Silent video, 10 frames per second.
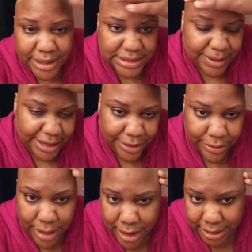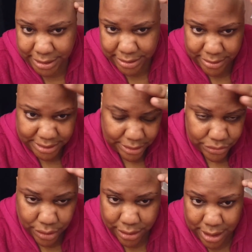and this is my hairline, the
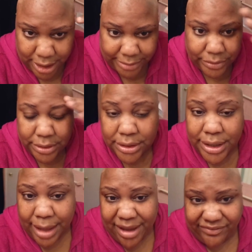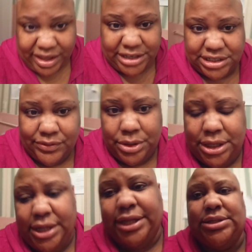little dark line, and my face just from
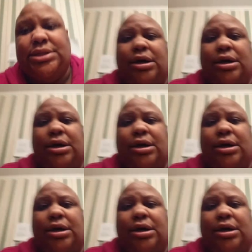cleaning it.